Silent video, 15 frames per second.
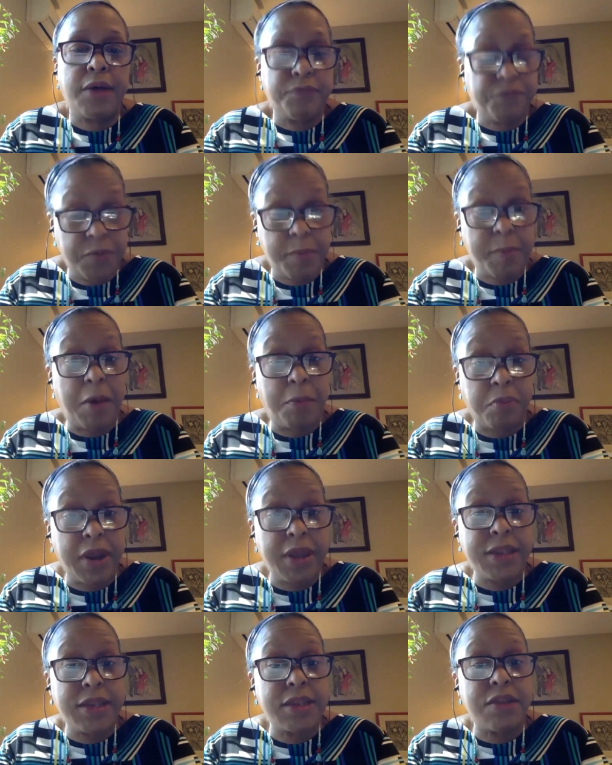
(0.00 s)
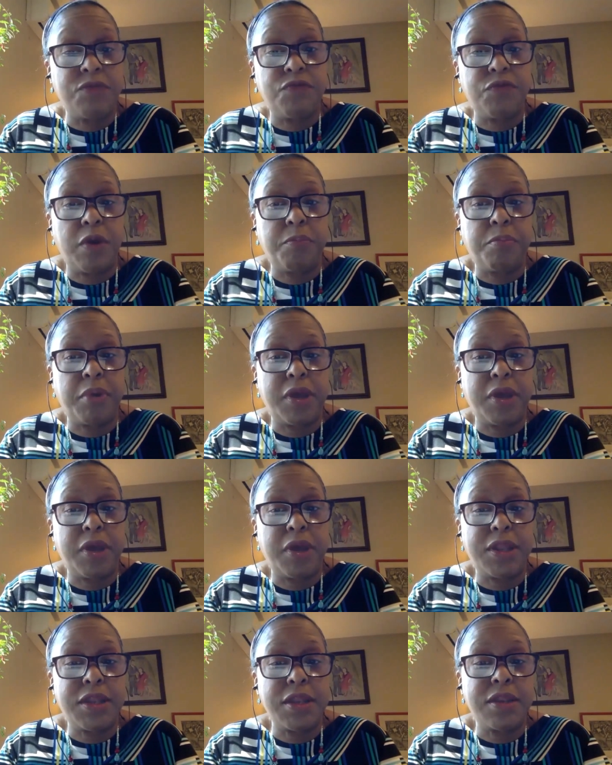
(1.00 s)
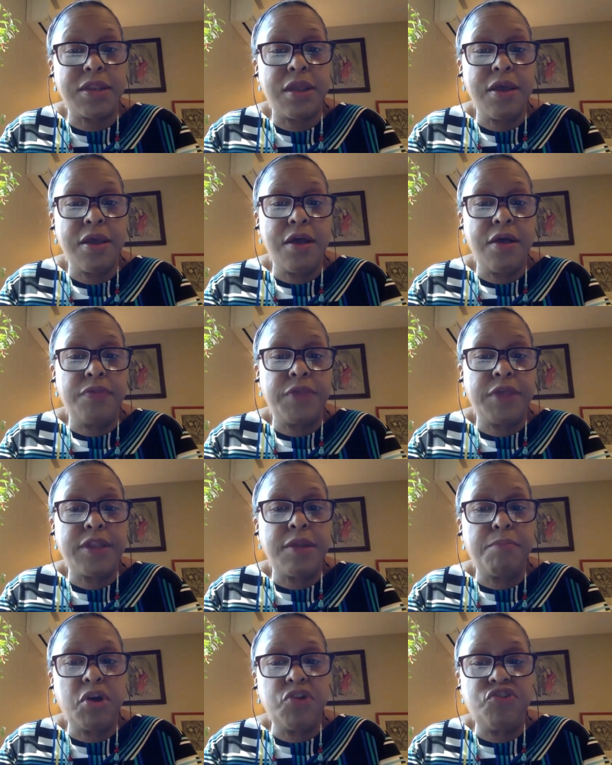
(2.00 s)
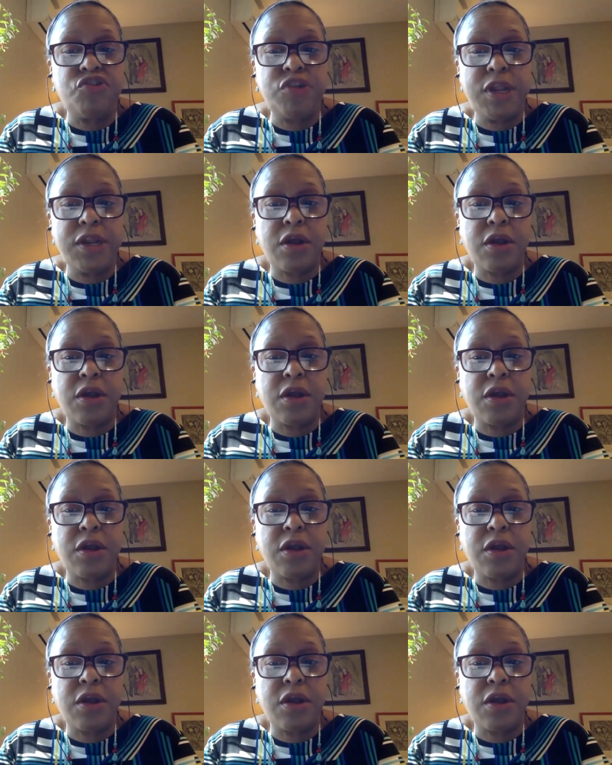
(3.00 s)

about prices and fair prices. That's a much needed